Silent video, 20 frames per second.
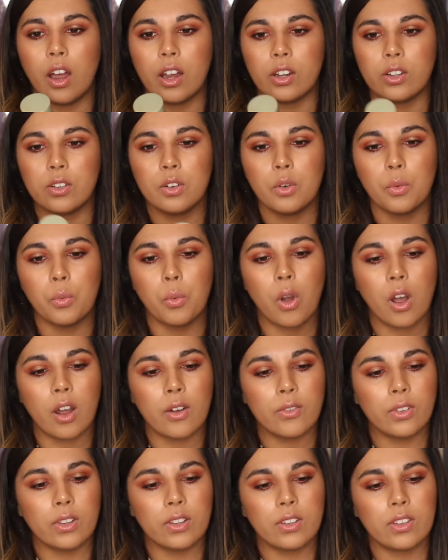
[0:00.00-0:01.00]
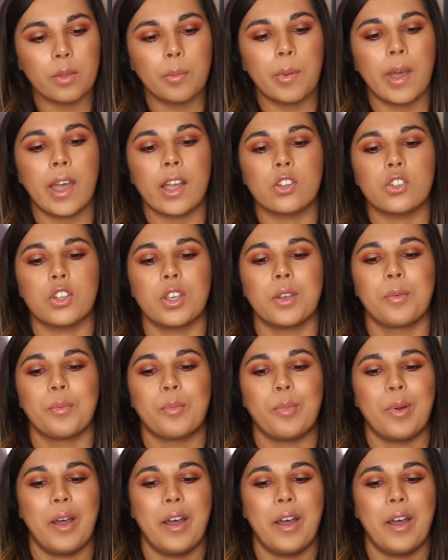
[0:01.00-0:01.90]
I don't know what I've done to the packaging,